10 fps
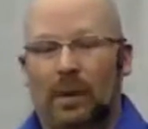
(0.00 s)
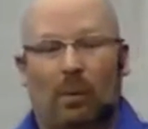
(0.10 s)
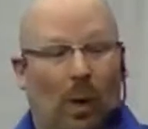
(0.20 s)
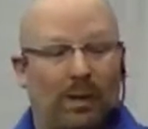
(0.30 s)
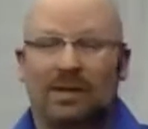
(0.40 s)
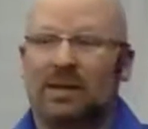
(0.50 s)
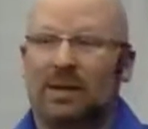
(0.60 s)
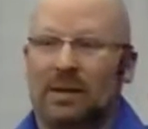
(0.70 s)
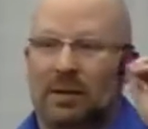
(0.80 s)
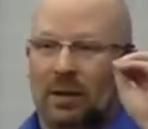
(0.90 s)
one
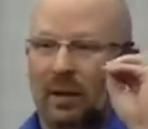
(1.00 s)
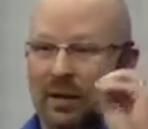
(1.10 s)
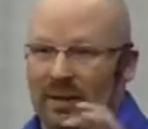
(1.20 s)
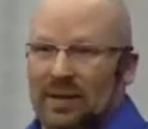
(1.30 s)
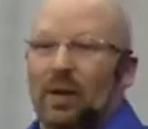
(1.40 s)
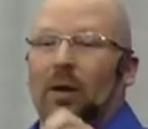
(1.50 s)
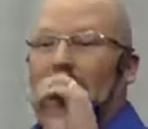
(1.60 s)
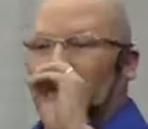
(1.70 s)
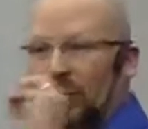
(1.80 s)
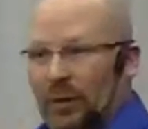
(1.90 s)
scene in a single
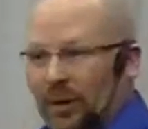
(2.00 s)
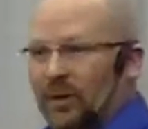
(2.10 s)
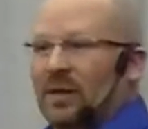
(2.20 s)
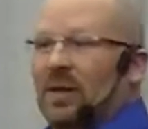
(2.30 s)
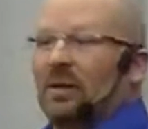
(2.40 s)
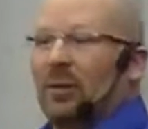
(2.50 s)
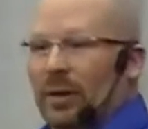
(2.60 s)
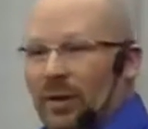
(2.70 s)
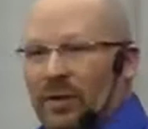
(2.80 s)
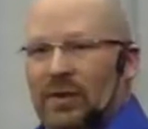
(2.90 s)
life to another
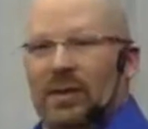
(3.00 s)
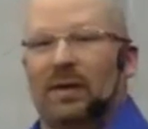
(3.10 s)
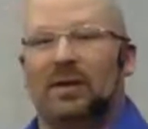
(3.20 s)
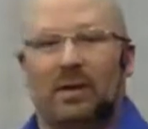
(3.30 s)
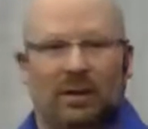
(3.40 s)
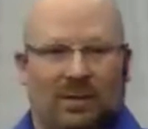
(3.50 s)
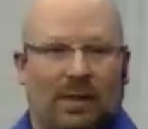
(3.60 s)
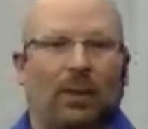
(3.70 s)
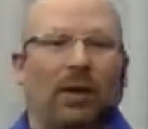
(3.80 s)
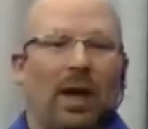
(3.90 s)
scene into
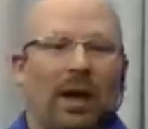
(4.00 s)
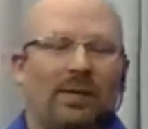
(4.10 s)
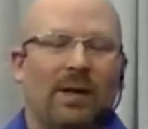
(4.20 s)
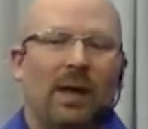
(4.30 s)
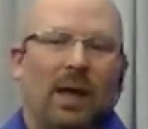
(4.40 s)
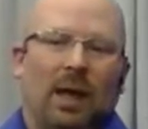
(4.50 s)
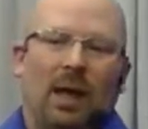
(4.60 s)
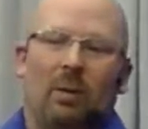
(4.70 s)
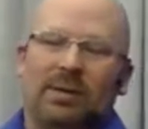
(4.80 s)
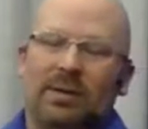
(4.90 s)
separate lives.
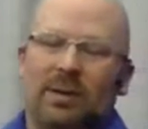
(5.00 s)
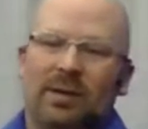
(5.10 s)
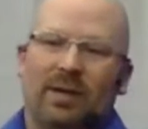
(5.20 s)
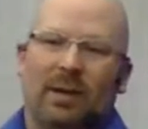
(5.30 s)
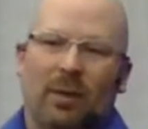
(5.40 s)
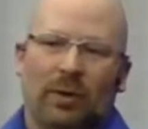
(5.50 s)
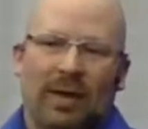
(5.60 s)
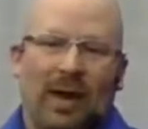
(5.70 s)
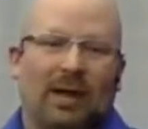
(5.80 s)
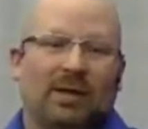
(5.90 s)
And what's interesting about
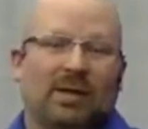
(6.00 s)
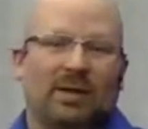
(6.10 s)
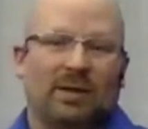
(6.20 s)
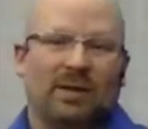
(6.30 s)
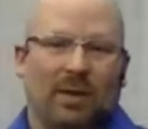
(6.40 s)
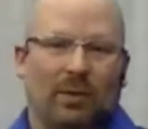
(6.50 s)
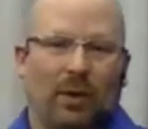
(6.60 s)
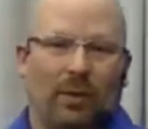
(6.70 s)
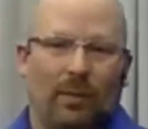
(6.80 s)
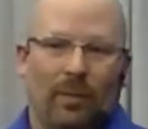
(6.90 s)
that is there's a
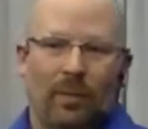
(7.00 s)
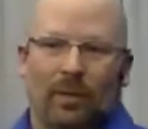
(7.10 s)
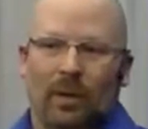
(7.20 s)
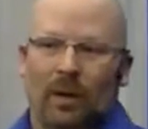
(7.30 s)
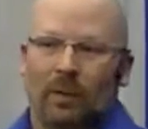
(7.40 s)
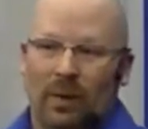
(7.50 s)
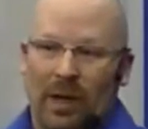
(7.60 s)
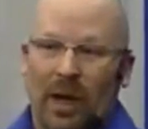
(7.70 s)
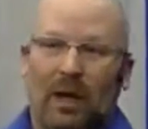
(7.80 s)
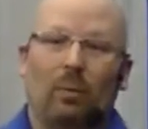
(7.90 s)
symbol
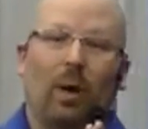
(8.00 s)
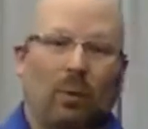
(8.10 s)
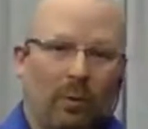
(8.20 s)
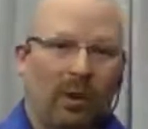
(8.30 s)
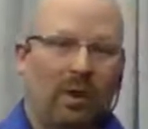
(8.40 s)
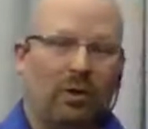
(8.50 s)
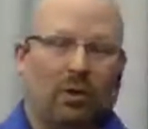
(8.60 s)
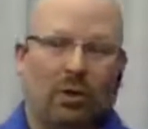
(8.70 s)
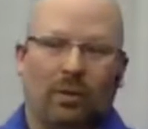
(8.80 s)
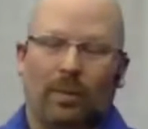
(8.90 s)
behind what we're being
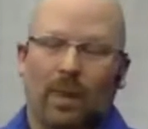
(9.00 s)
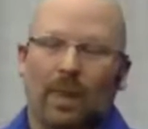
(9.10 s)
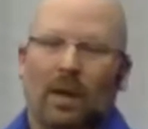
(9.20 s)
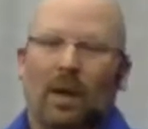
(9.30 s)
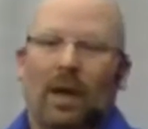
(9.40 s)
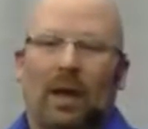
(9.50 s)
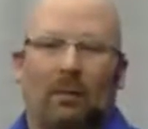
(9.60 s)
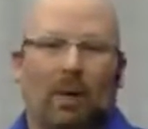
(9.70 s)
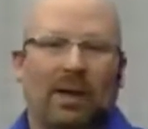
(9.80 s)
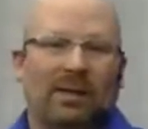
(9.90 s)
shown.
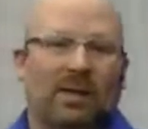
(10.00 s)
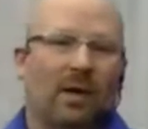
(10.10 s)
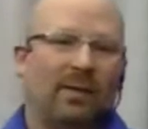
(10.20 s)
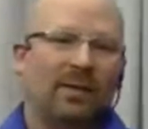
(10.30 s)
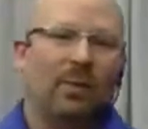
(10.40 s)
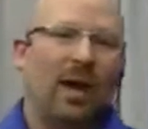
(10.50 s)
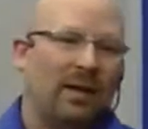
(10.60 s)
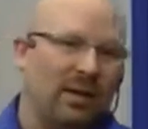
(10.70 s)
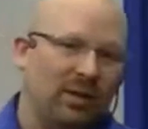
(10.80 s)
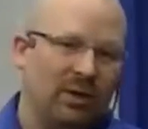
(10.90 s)
And myself as a
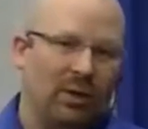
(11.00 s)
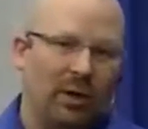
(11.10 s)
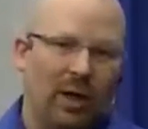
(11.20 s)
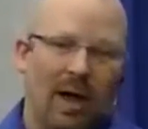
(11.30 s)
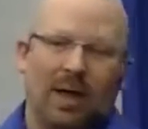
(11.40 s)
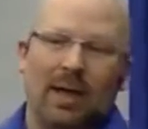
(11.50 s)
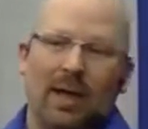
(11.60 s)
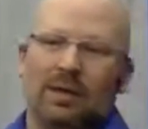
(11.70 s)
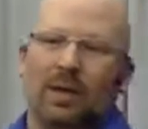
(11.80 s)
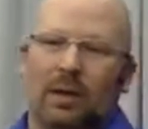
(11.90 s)
practitioner, I
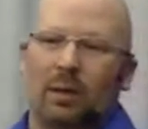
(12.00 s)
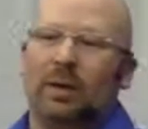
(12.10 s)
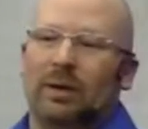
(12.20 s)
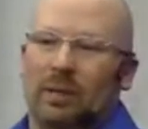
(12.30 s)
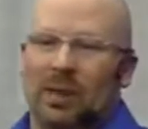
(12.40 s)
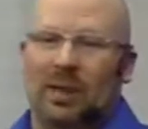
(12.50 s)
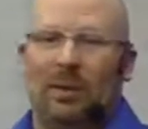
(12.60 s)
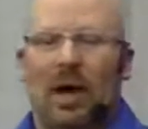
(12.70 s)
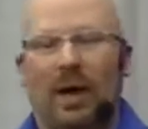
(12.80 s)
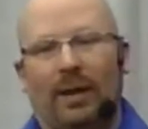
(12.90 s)
can't tell you what the meaning
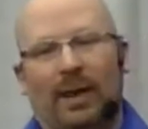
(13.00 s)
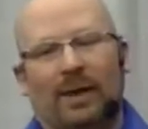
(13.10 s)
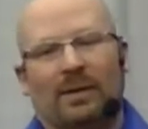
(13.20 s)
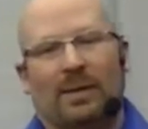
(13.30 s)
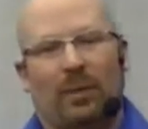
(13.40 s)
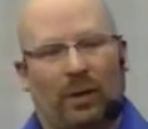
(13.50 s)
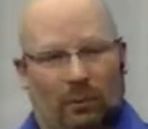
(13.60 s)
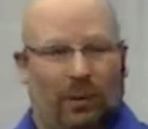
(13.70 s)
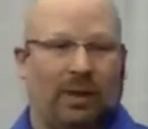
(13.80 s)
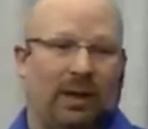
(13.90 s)
behind that symbol
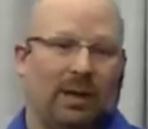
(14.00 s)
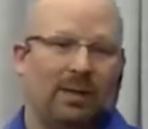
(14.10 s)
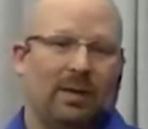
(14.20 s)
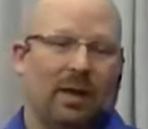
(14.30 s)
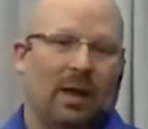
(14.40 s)
really is.